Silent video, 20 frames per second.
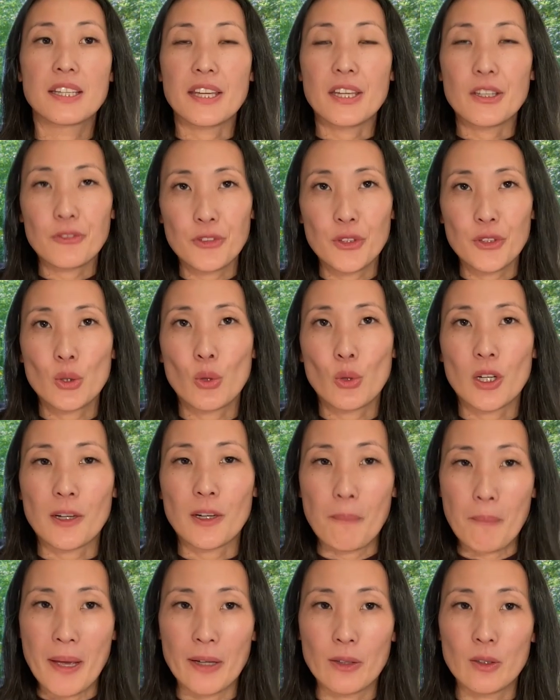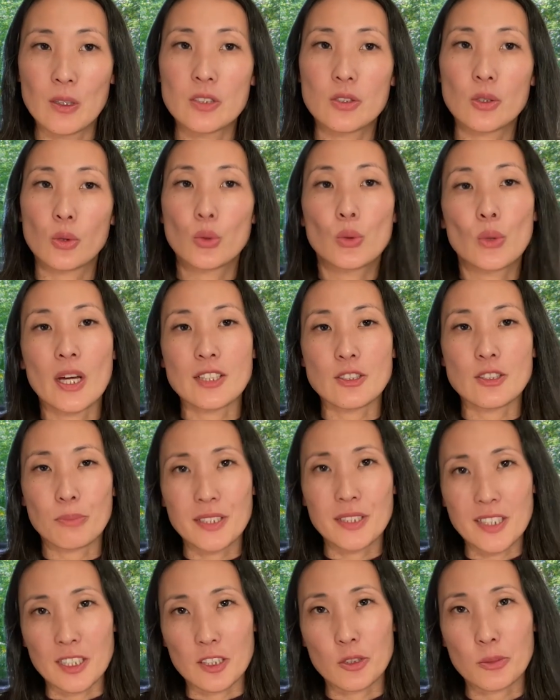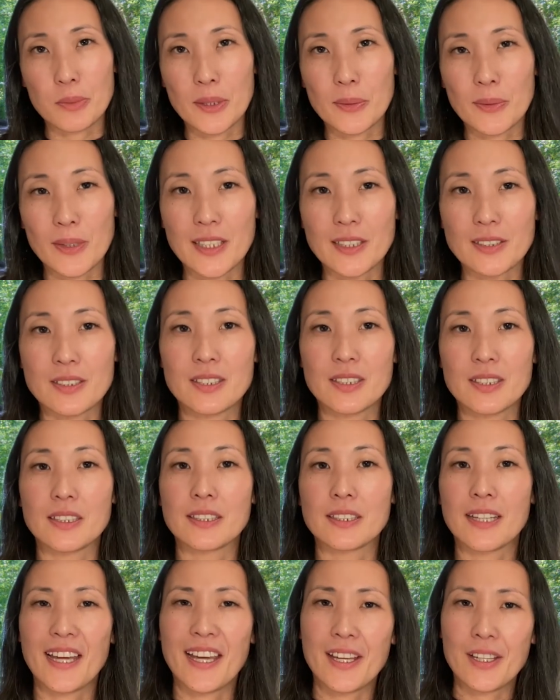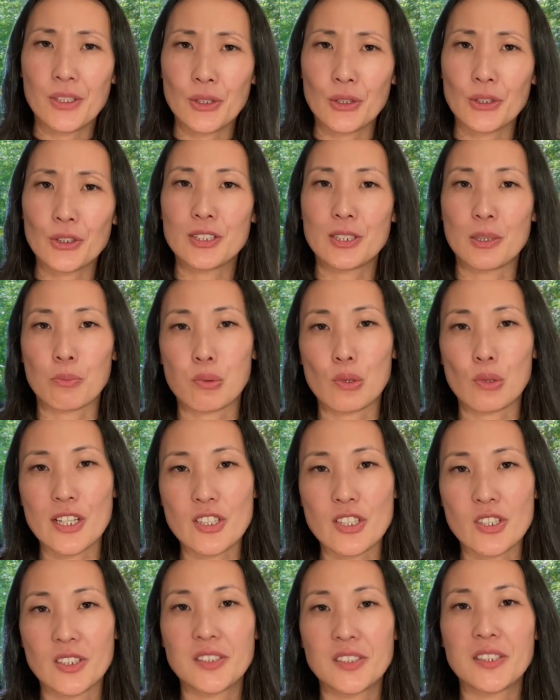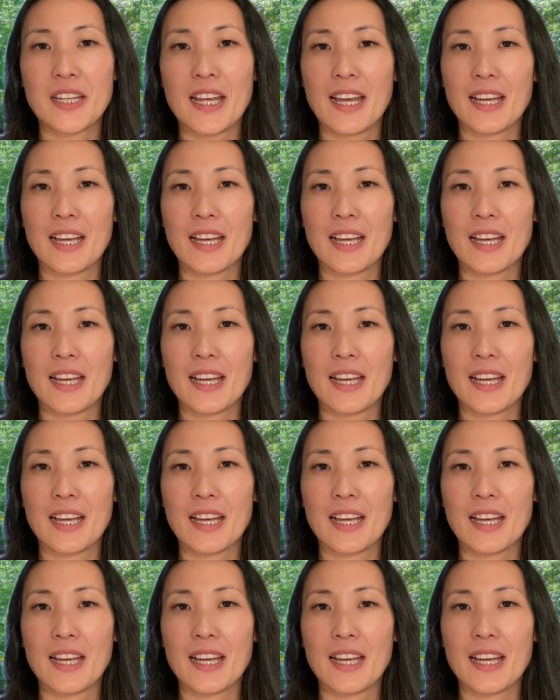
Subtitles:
If you are a parent who has been experiencing anger, depression,